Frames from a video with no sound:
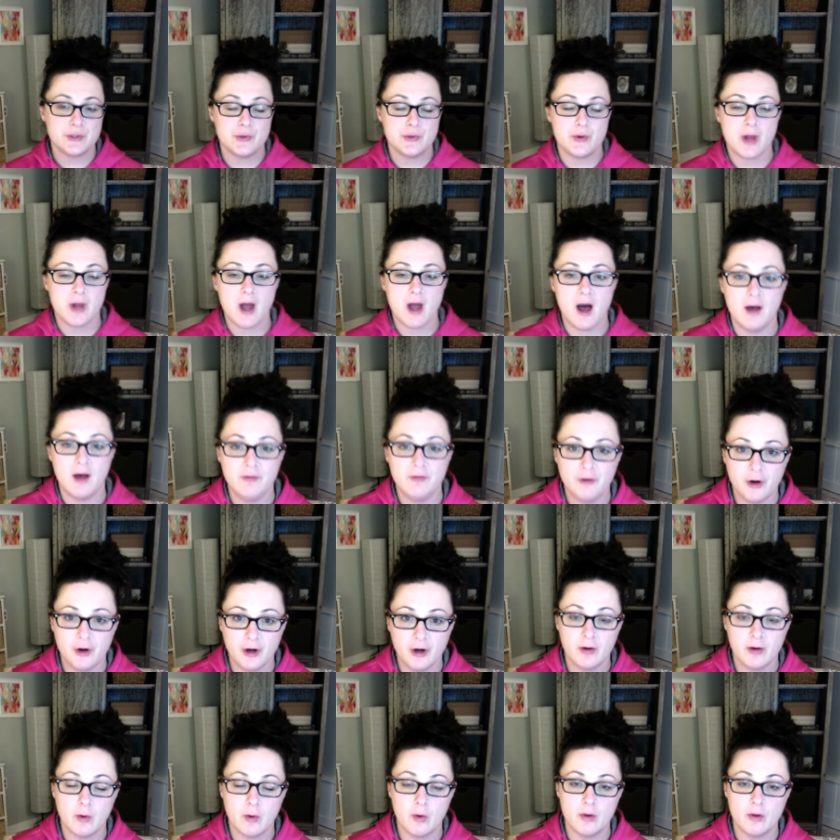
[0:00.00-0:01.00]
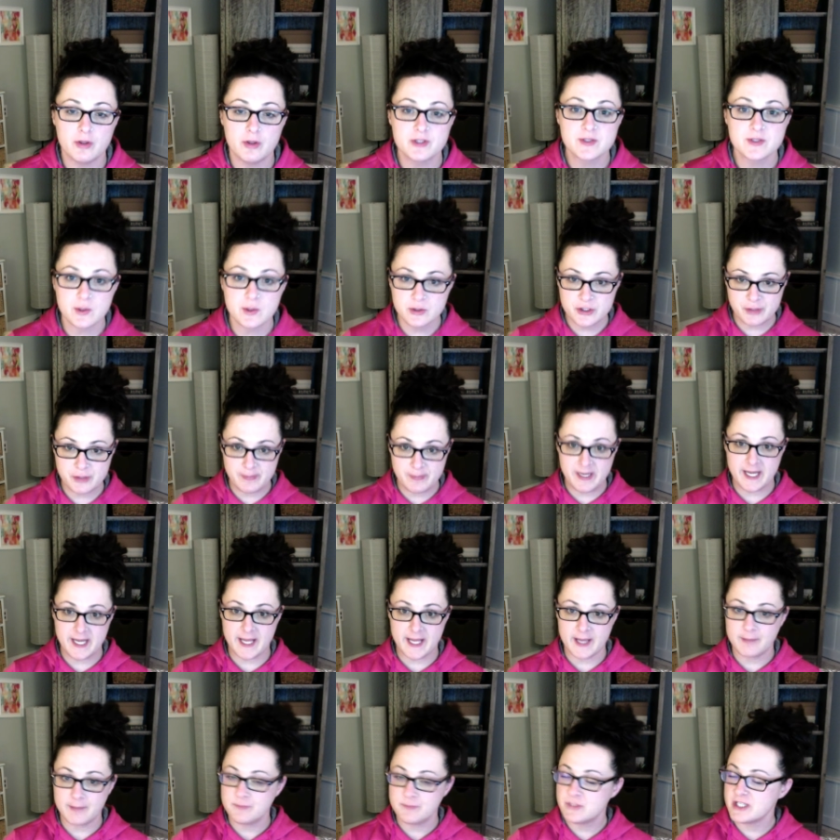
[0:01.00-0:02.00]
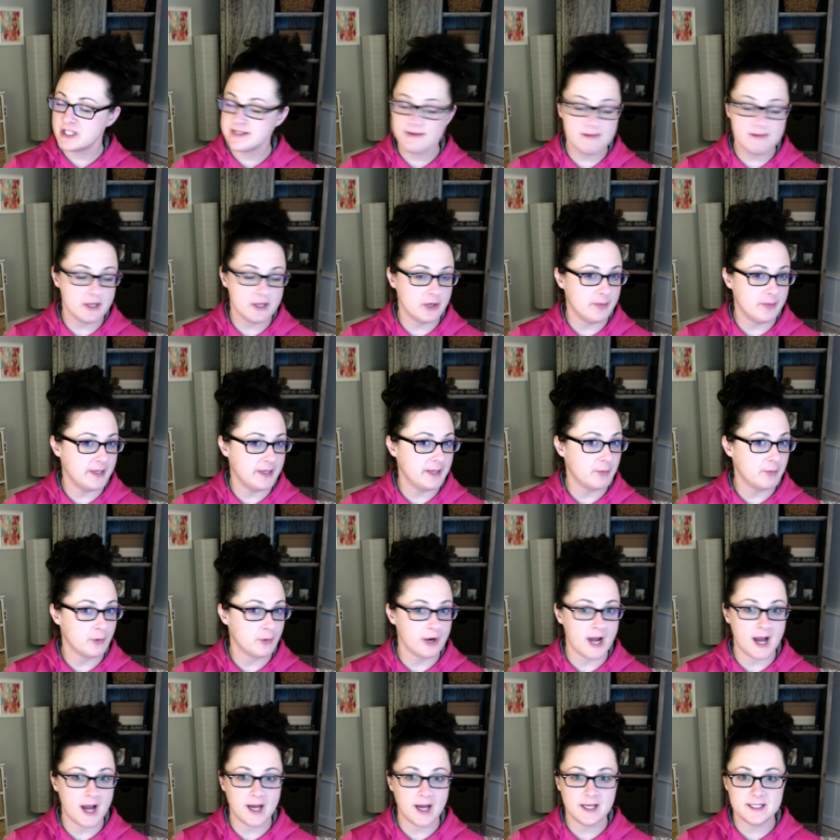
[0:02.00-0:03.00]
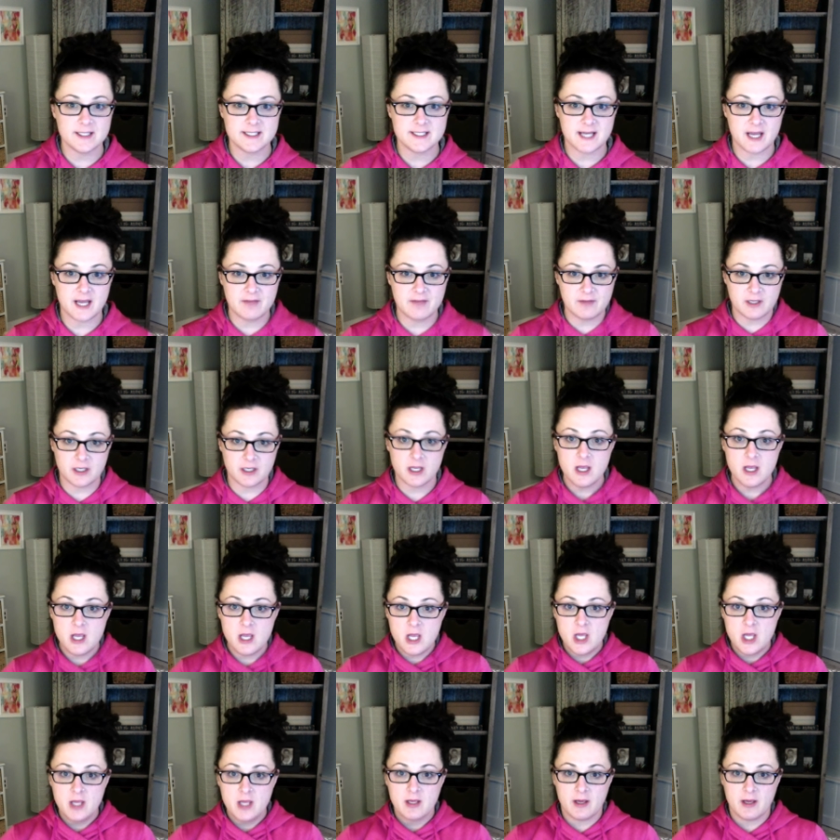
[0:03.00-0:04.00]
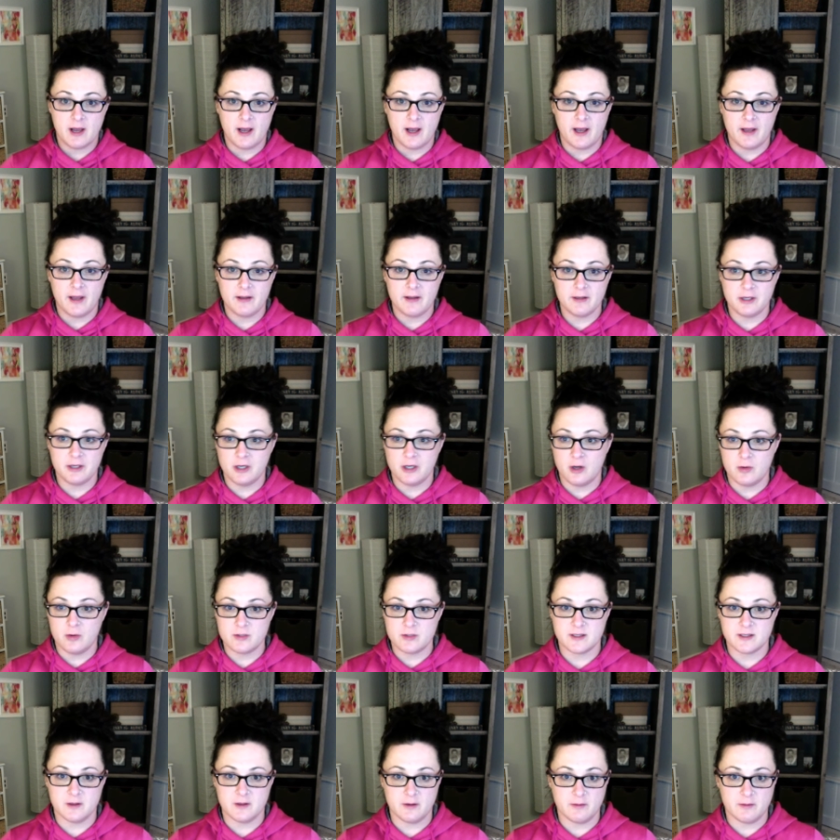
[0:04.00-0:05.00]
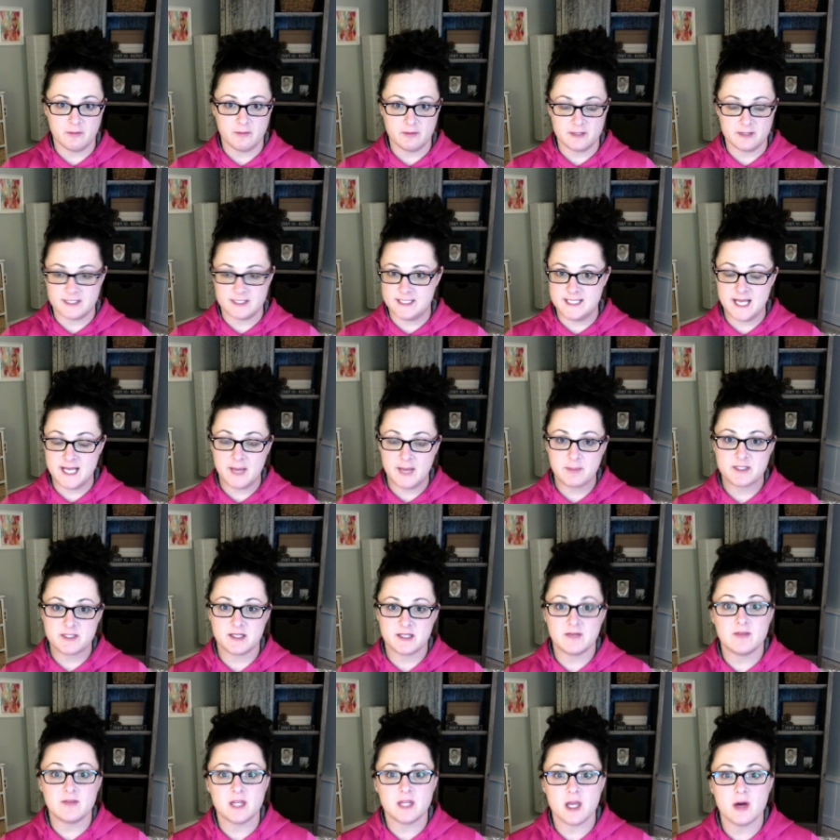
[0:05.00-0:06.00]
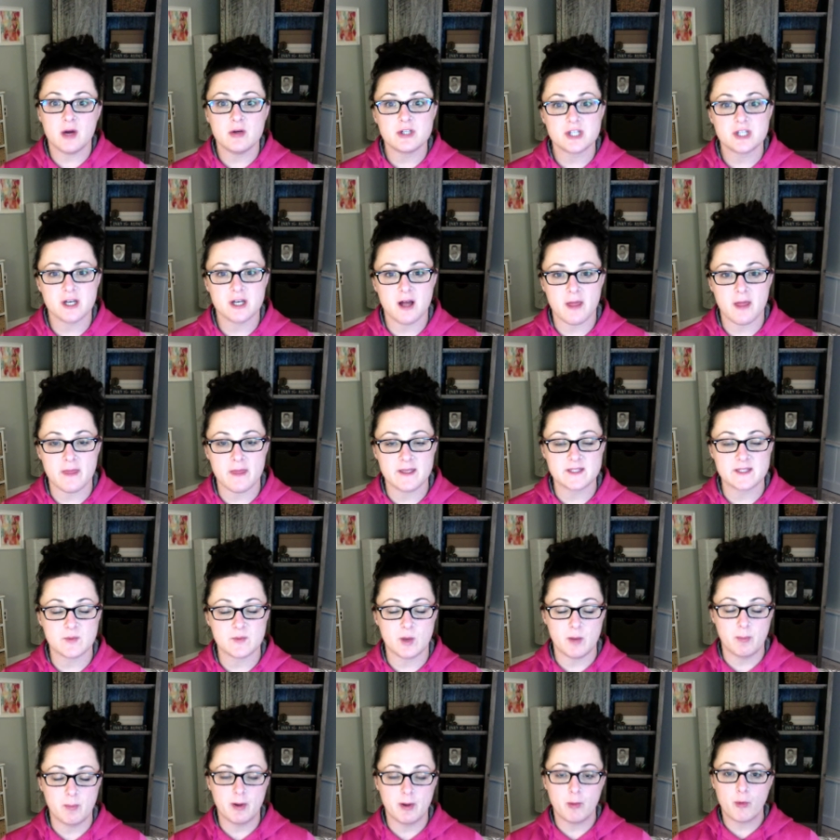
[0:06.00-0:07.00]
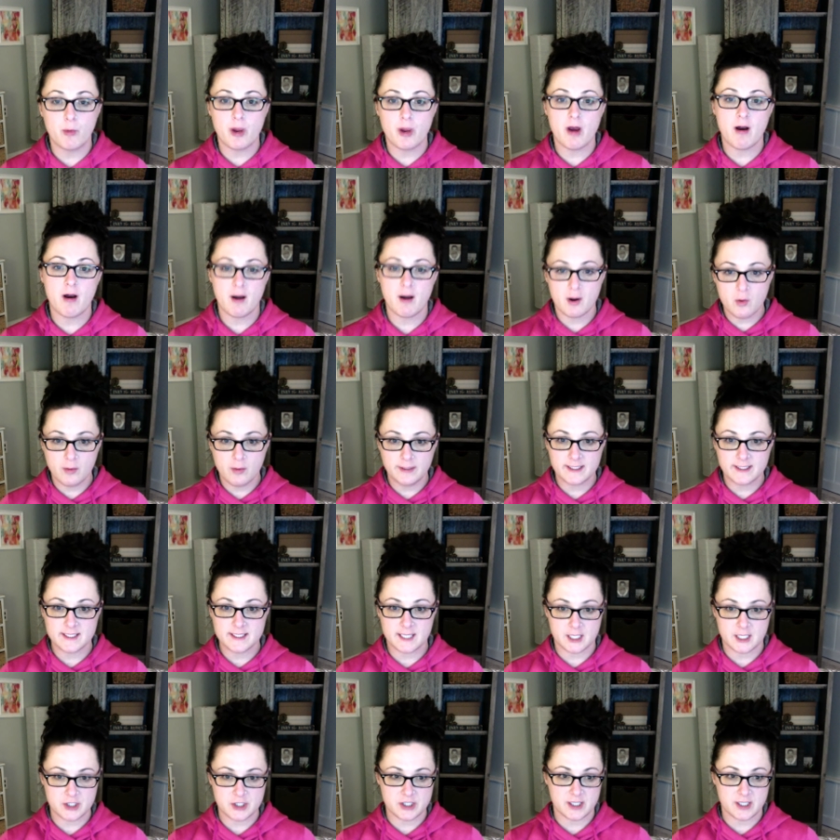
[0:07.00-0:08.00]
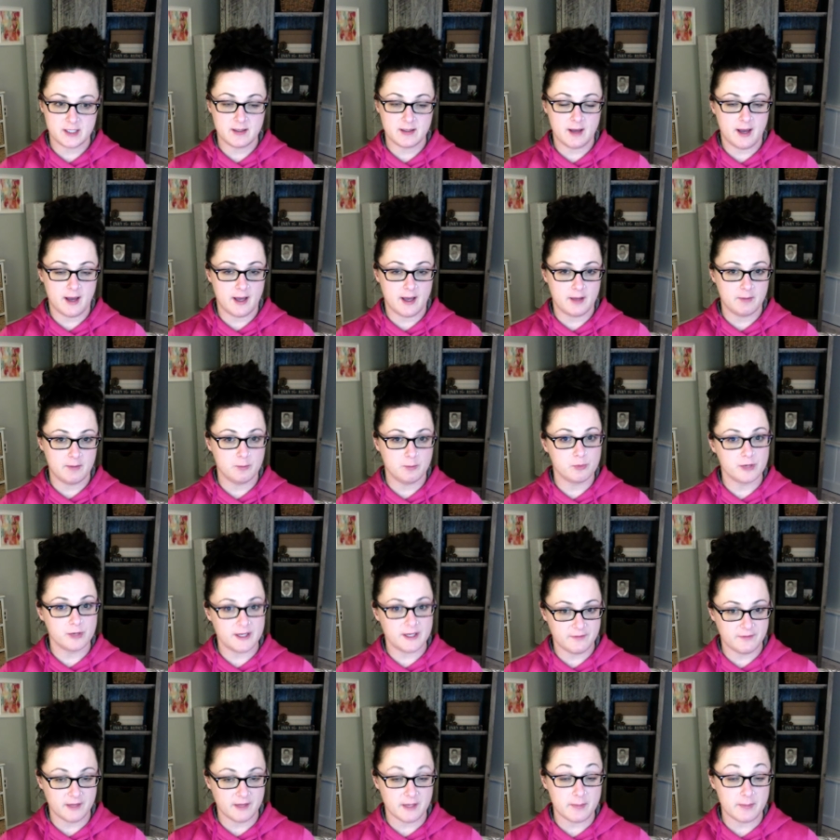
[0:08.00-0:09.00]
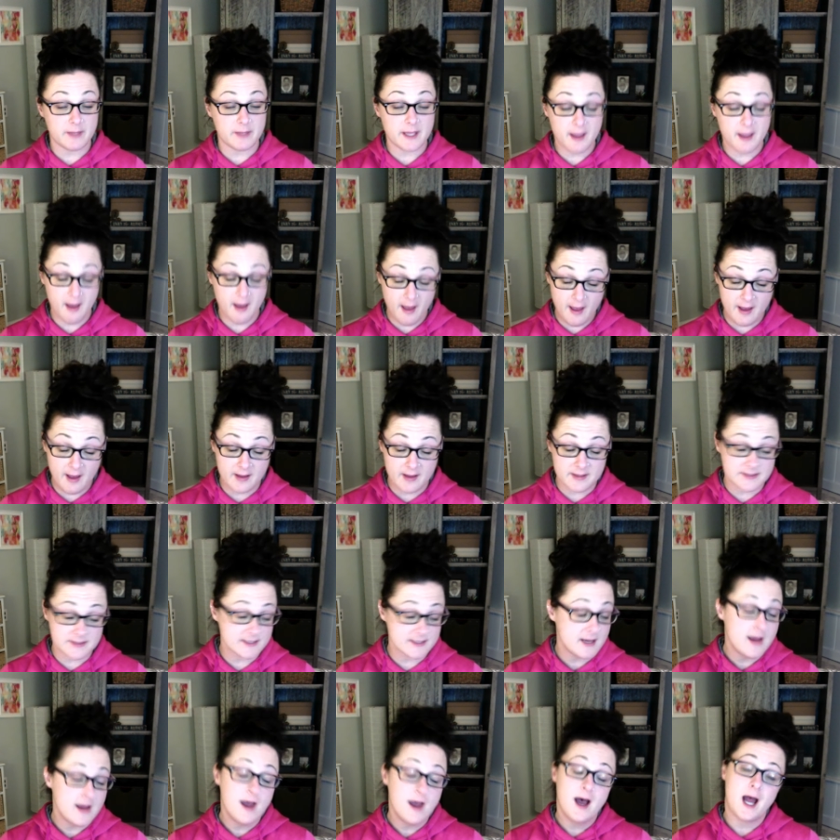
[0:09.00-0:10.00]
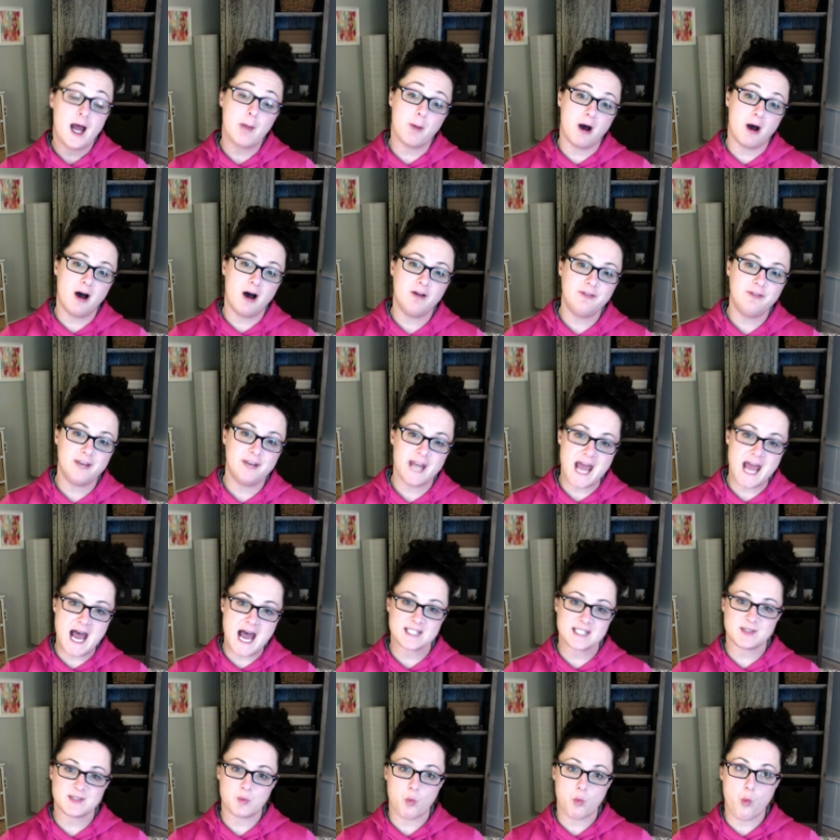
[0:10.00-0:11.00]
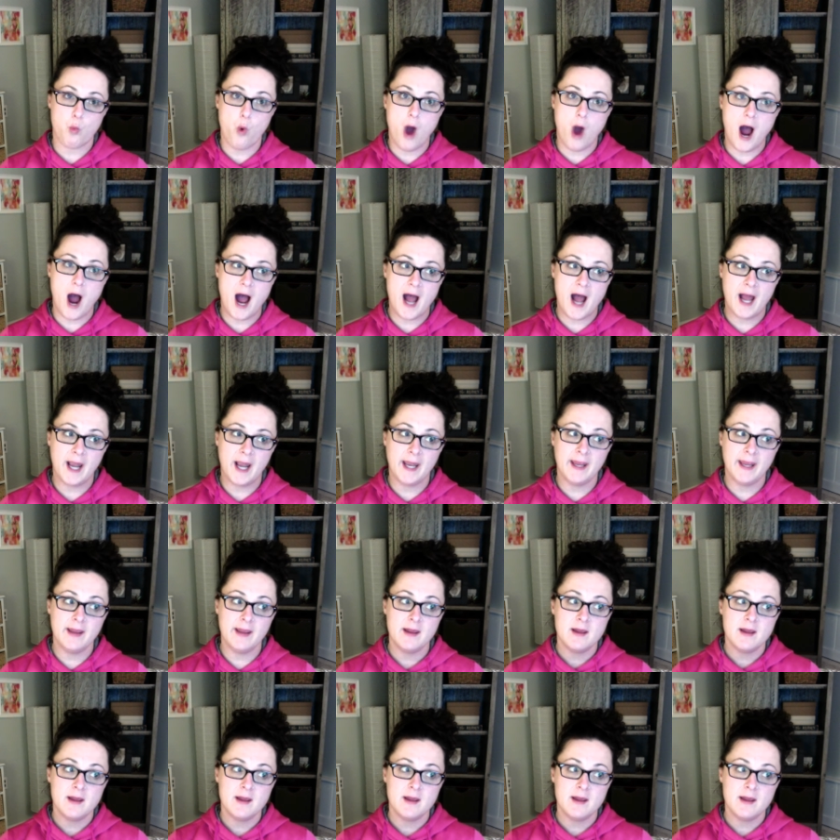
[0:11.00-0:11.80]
cover social media just a little bit. We're not going to dive in to the depths of the ocean on this one, but we are going to touch it briefly because I'm often asked, why